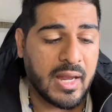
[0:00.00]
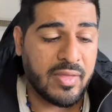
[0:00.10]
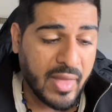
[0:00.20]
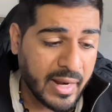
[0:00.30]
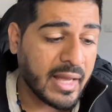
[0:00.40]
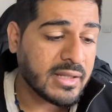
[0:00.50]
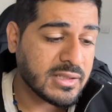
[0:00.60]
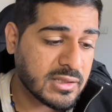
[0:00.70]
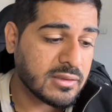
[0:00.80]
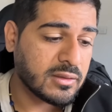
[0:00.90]
And that
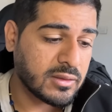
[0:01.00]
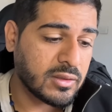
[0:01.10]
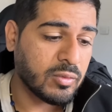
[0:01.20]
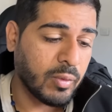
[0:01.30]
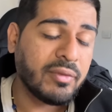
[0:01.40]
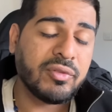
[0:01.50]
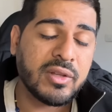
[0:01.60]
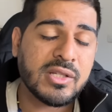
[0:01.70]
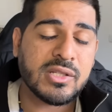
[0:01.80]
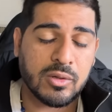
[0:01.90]
has
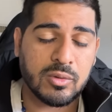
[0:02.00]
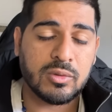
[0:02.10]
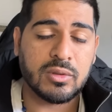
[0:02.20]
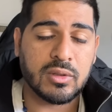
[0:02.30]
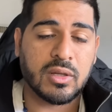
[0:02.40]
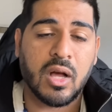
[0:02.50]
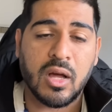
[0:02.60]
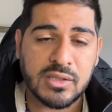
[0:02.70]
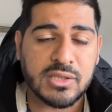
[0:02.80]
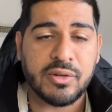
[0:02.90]
rightfully so,
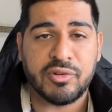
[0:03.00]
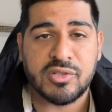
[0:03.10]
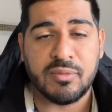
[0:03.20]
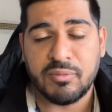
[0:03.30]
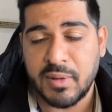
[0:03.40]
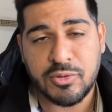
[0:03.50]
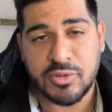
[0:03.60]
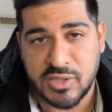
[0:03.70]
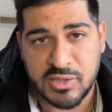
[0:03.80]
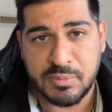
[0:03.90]
caused for some major
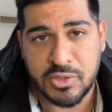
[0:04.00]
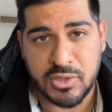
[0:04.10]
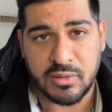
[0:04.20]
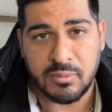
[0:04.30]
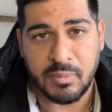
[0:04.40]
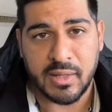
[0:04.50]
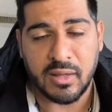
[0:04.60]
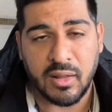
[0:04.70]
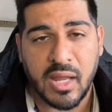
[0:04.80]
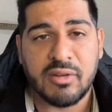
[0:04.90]
suspicion by a
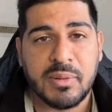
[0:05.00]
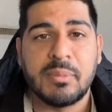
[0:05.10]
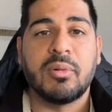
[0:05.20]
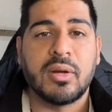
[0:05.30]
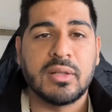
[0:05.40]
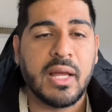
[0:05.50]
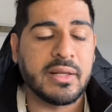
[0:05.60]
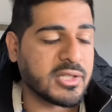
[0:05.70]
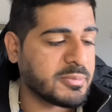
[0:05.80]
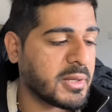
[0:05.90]
lot of people
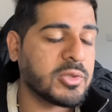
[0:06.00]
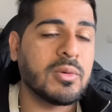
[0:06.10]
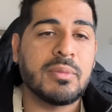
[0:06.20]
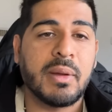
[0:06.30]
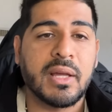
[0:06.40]
online, especially with my